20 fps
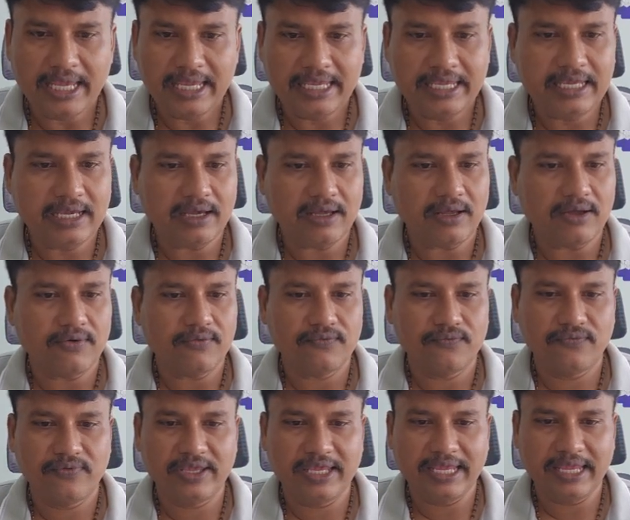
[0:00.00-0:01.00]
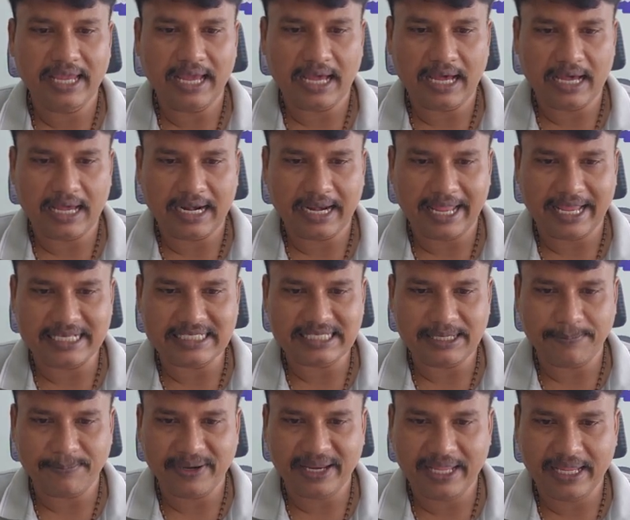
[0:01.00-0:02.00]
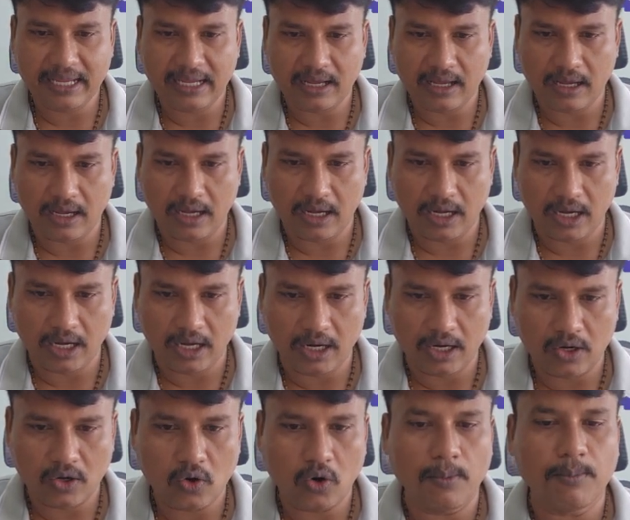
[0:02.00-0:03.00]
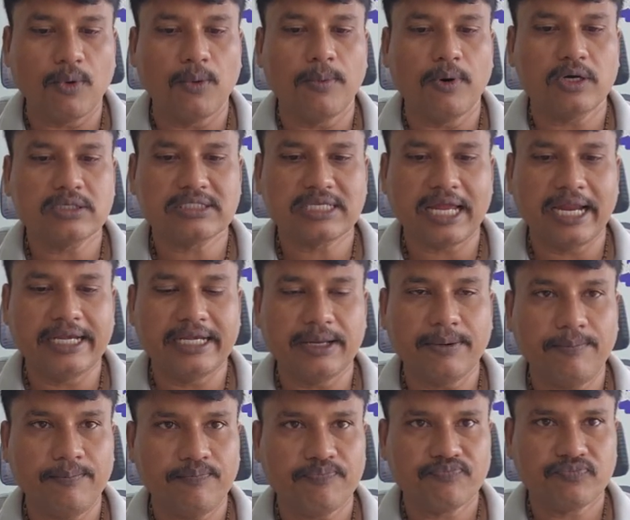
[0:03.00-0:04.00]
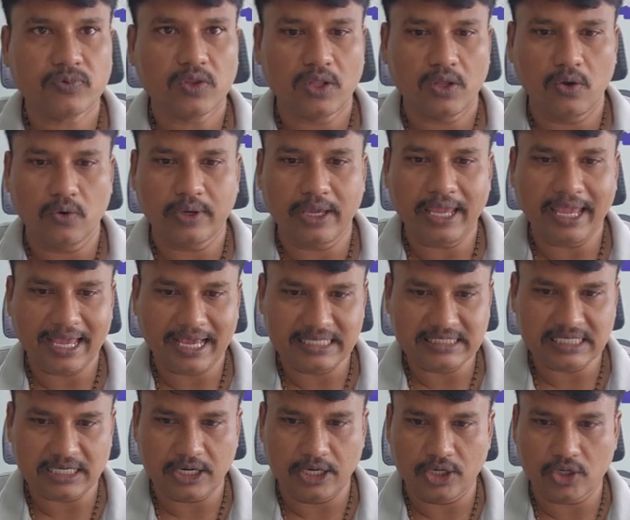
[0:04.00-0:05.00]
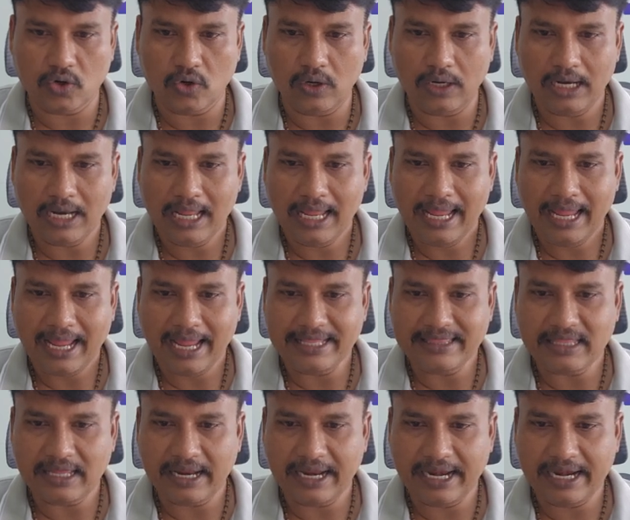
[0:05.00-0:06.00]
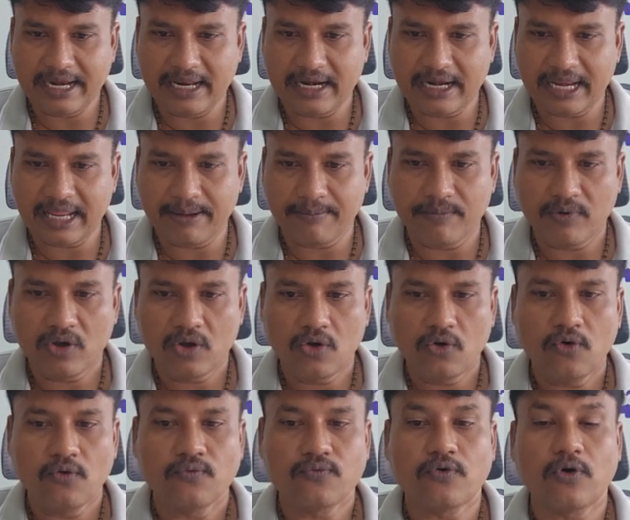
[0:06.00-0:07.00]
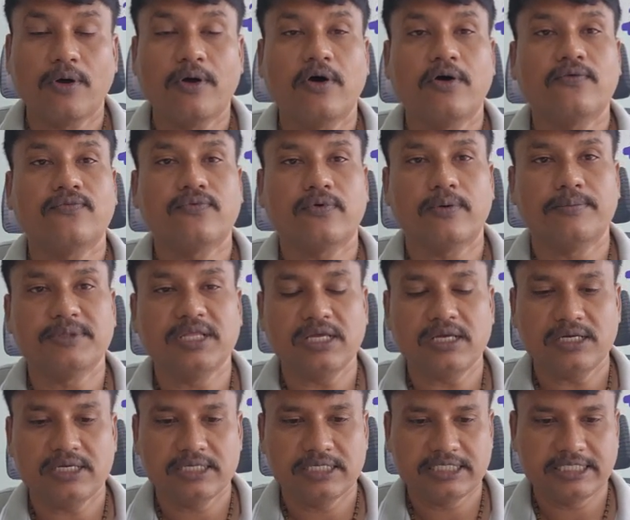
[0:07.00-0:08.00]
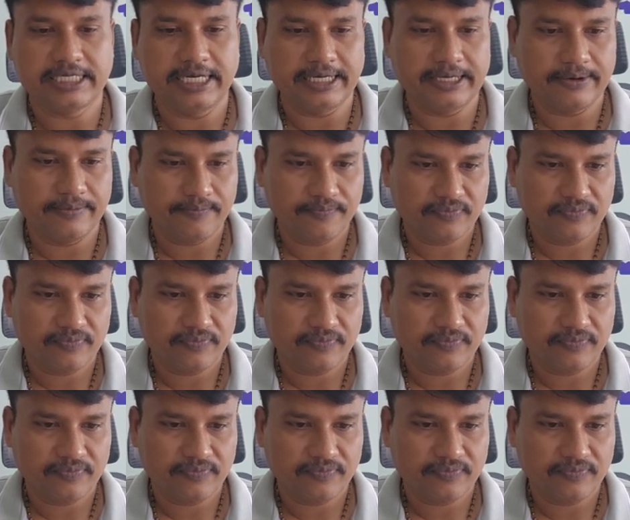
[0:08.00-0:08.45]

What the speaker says: Here we are accepting a combo box item, okay, as a control, and the header name from the sheet.